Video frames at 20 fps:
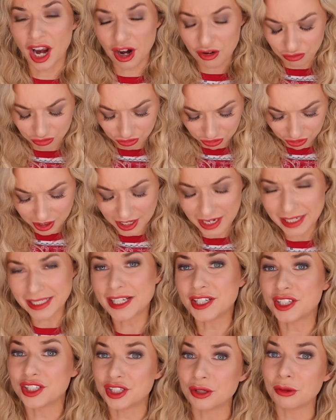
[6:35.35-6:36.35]
I
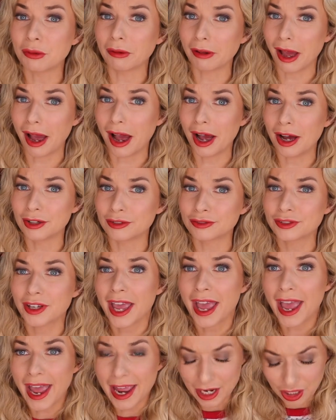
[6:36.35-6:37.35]
really do love
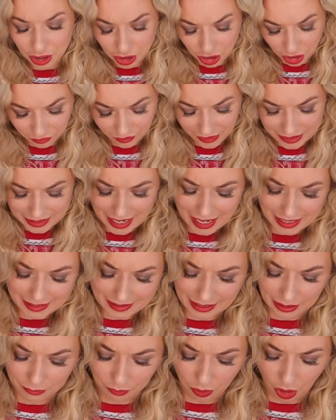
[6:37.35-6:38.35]
a Look Fantastic